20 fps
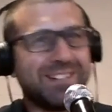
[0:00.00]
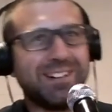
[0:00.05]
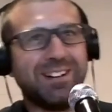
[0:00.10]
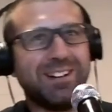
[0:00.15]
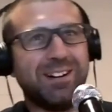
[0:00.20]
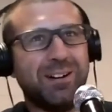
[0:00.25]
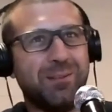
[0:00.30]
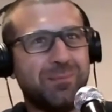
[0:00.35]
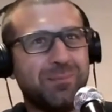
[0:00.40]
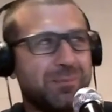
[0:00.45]

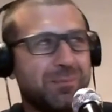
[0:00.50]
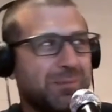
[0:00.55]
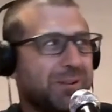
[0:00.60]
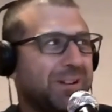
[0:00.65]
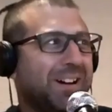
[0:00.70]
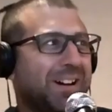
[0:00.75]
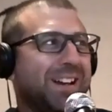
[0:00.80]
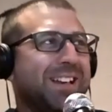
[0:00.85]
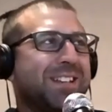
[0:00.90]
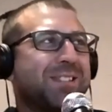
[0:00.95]
Well,
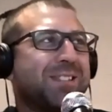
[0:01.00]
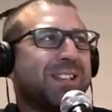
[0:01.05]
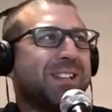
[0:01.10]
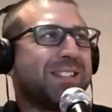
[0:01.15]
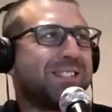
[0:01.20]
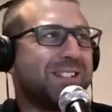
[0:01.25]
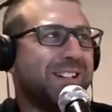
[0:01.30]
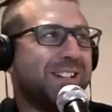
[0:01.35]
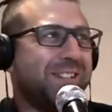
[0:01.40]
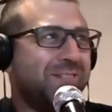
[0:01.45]
I guess
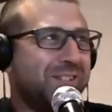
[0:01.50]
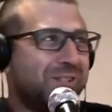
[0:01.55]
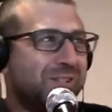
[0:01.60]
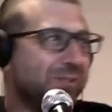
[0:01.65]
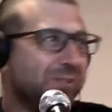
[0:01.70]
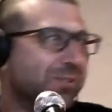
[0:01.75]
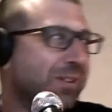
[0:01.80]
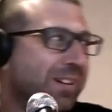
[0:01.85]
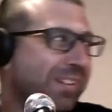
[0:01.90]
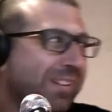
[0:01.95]
that's not even
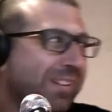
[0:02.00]
true.